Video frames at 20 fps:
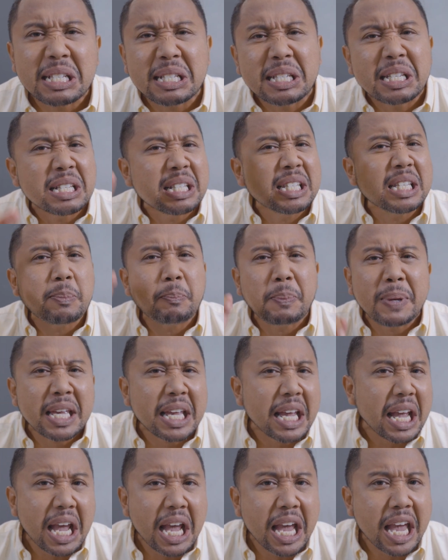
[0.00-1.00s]

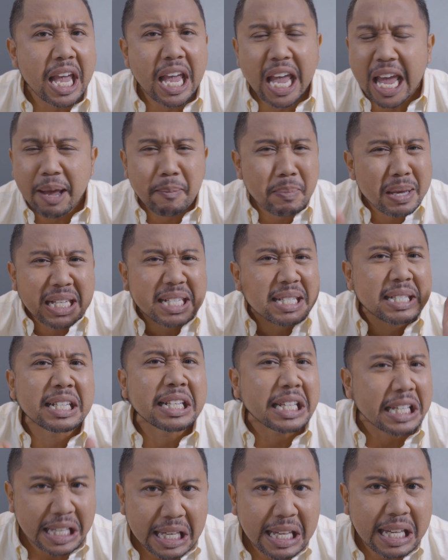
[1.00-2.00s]
CGPA,
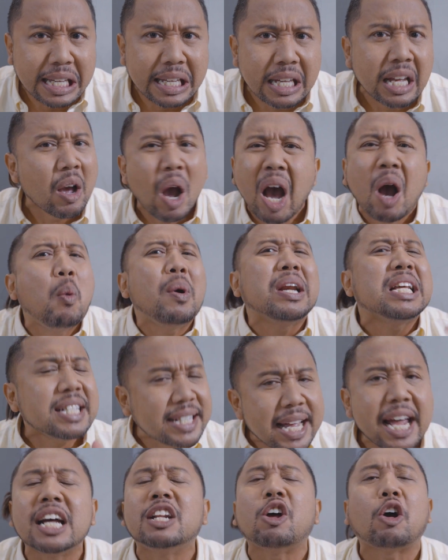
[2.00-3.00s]
ABCDE? What is
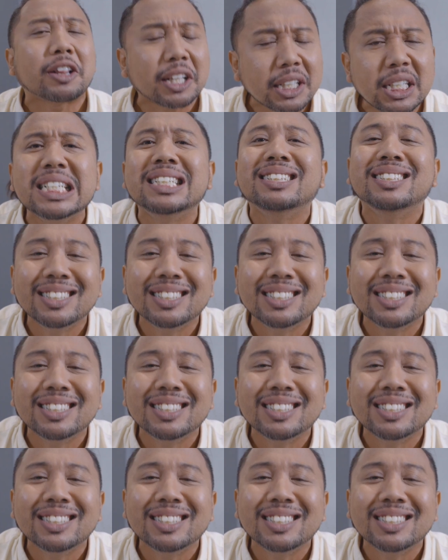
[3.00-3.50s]
that, doctor?